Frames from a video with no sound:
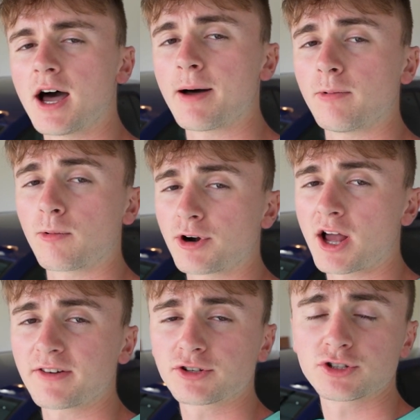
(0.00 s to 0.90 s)
We're
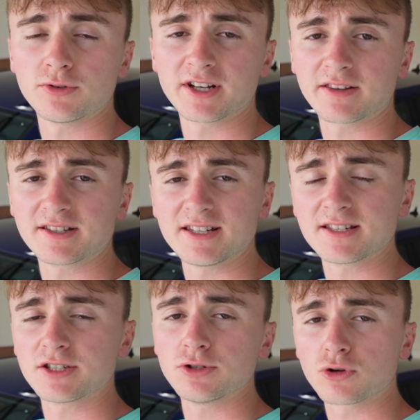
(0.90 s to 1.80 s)
not tuning the
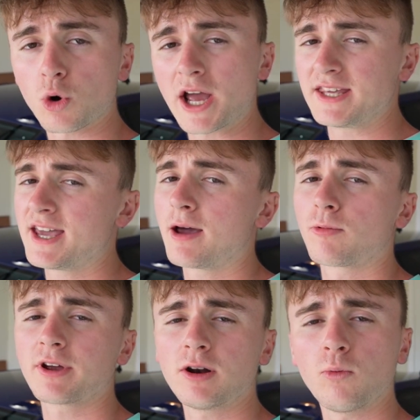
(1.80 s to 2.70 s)
TCU quite yet.
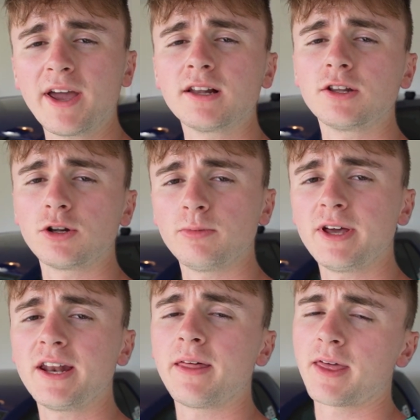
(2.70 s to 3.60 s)
We're going to wait a little
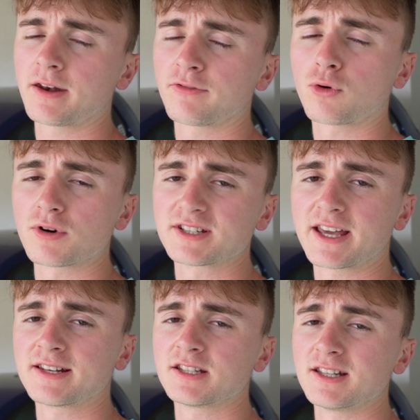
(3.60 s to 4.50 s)
bit and then of course
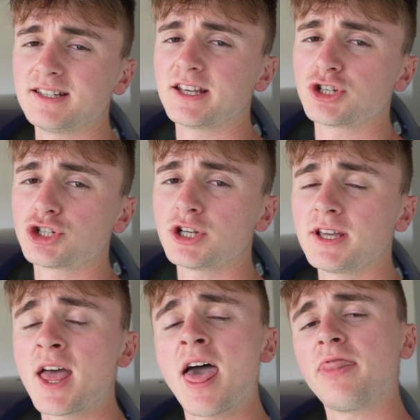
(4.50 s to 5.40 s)
get into the
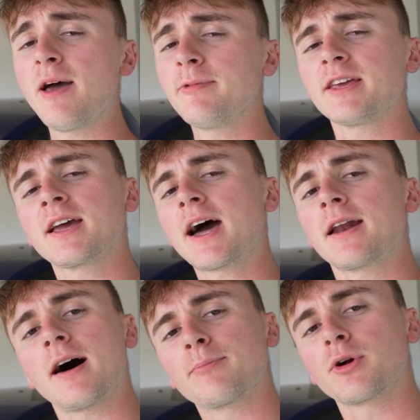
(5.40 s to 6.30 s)
DSG. Then we can kind
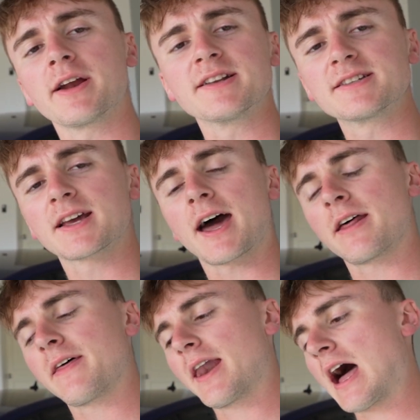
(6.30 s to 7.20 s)
of upgrade into kind
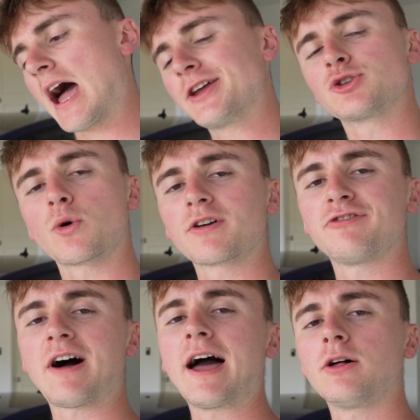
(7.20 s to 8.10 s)
of that high torque
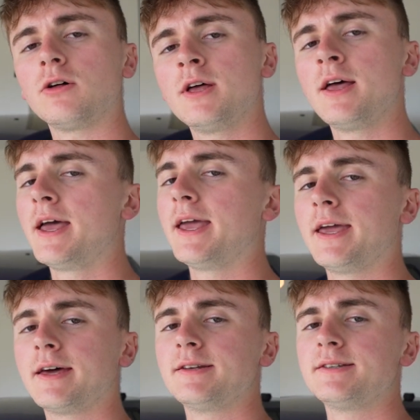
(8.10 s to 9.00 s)
file,
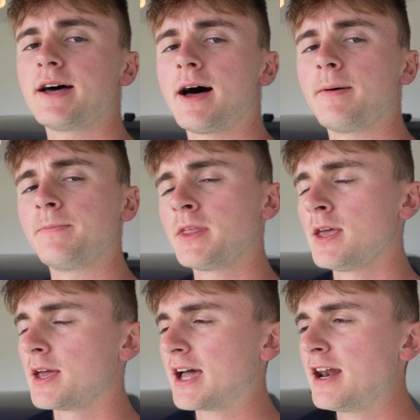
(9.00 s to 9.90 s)
and
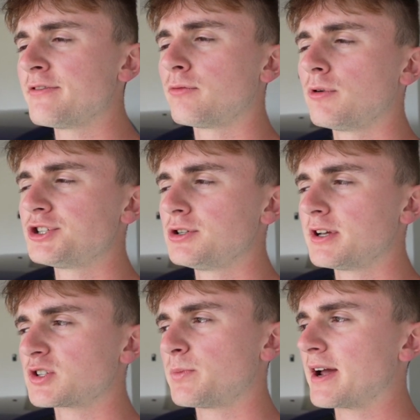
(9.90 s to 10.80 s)
kind of what you'd
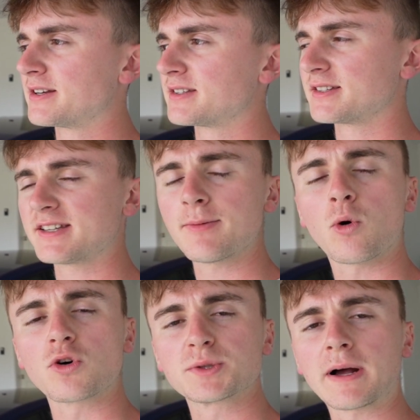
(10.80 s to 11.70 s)
expect is the same
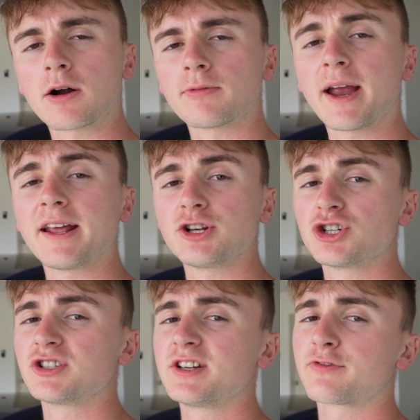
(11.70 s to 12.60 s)
horsepower rating,
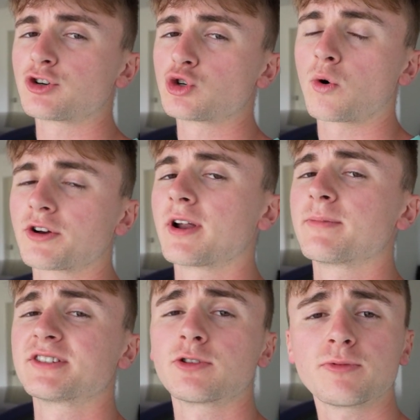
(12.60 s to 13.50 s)
just different torque
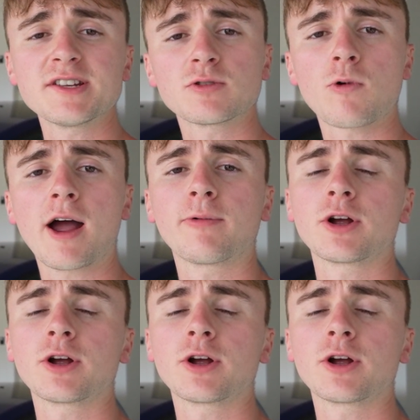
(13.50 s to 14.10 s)
numbers. And the reason why we're